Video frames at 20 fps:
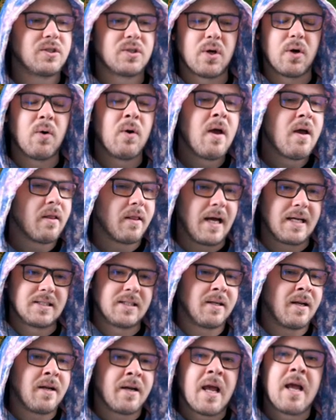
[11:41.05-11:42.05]
So that's
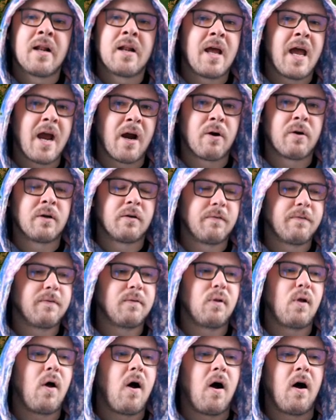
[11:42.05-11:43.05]
an inherent
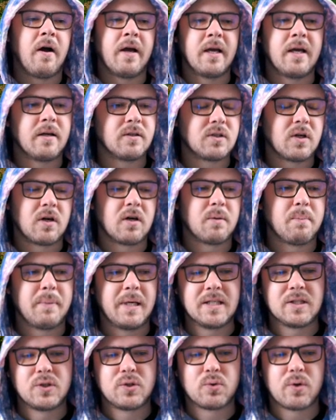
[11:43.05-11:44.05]
flaw in a
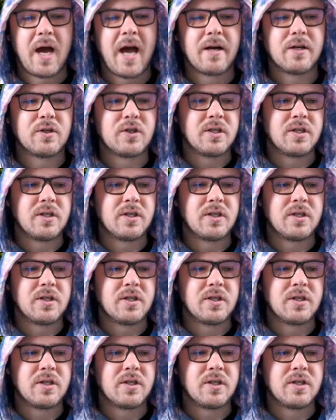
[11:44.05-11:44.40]
turn-based strategy.